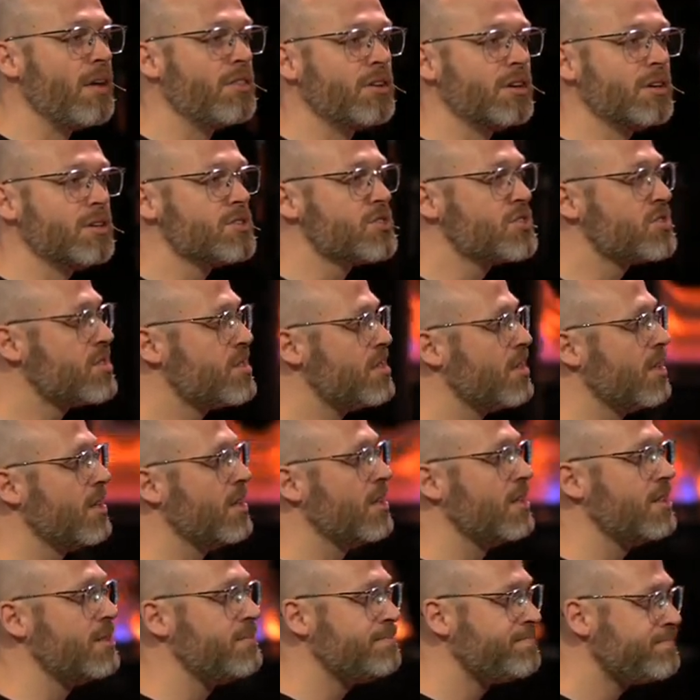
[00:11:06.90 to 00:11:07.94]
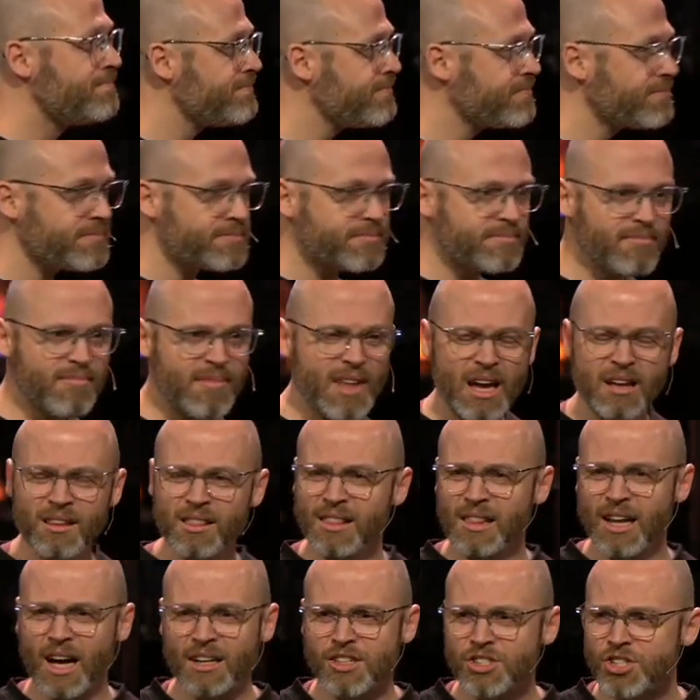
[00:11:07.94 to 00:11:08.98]
others to
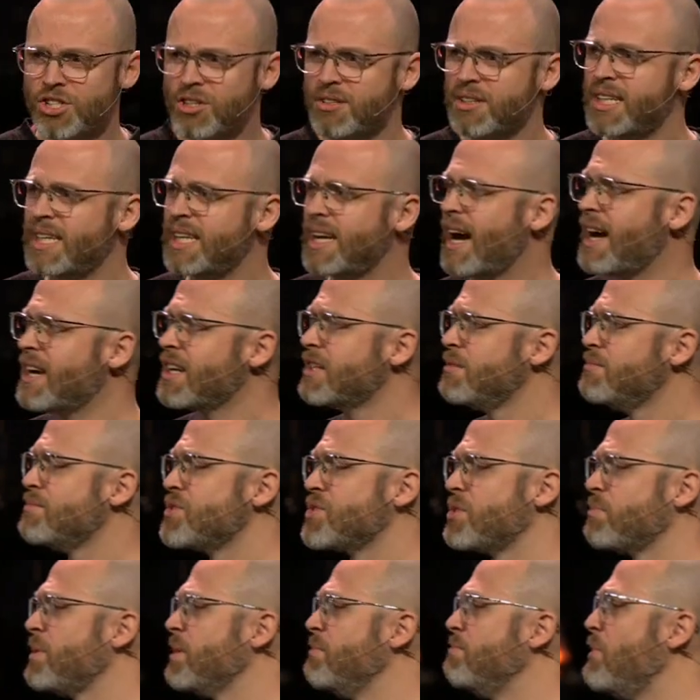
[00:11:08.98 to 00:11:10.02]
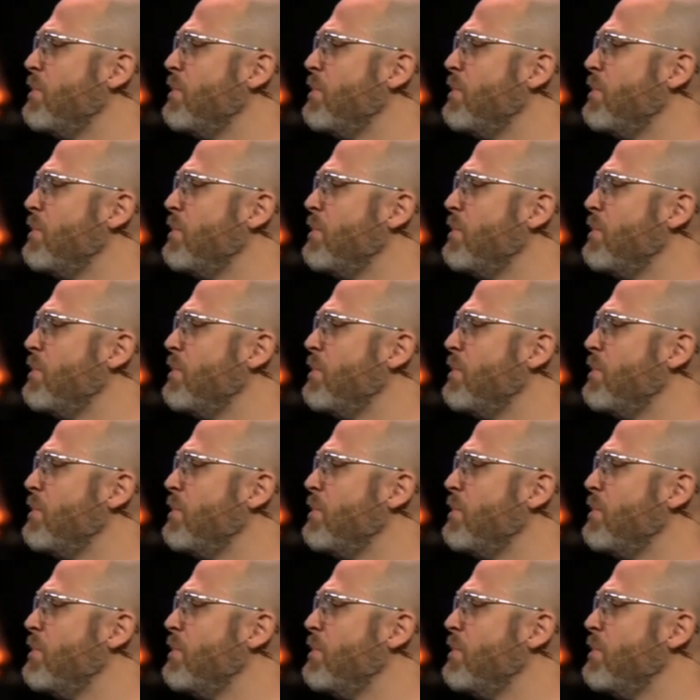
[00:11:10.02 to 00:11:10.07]
luxury items or